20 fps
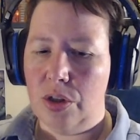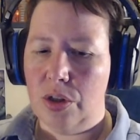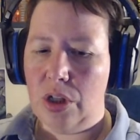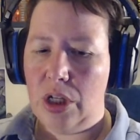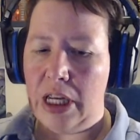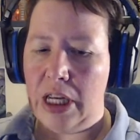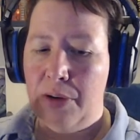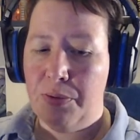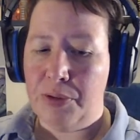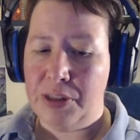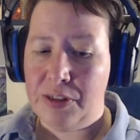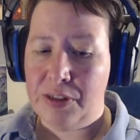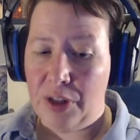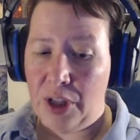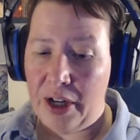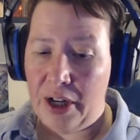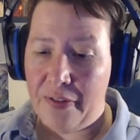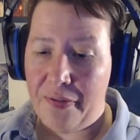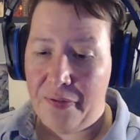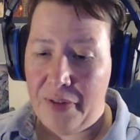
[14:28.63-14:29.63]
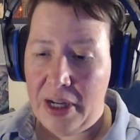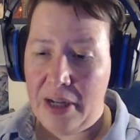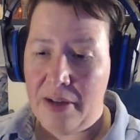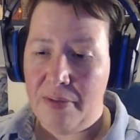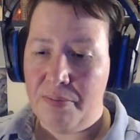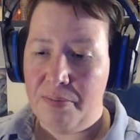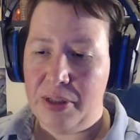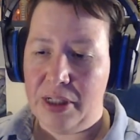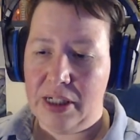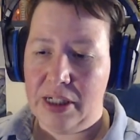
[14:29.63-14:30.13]
it was a lot of
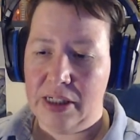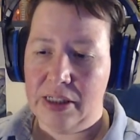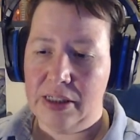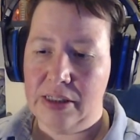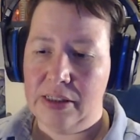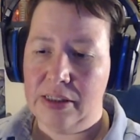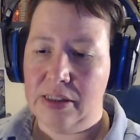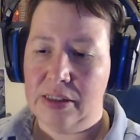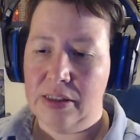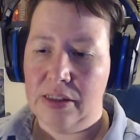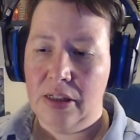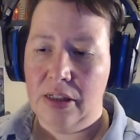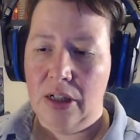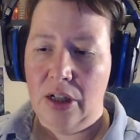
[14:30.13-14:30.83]
fun because